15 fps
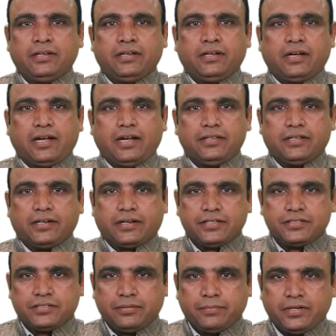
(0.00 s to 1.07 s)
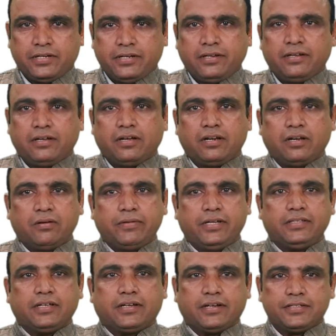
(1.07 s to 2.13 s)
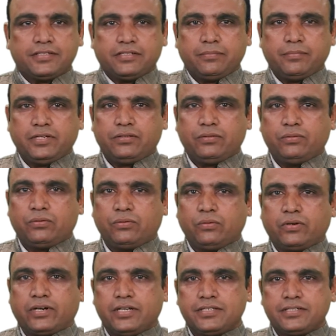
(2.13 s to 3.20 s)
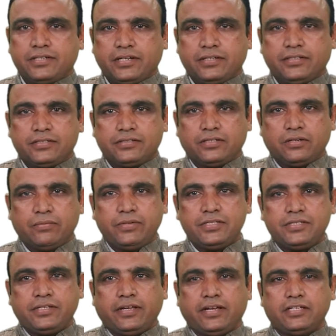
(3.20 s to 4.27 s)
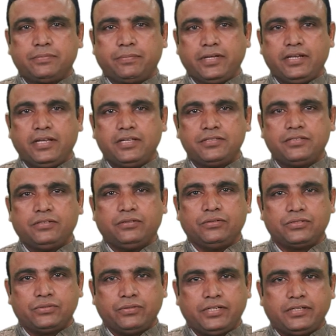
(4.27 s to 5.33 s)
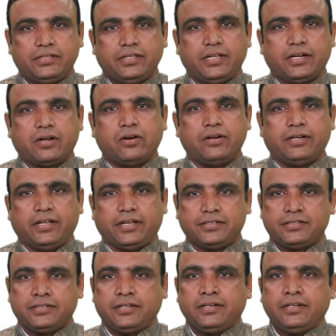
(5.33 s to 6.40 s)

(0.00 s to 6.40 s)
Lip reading: and the customer, allowing the customer to co-construct the service experience to suit their context.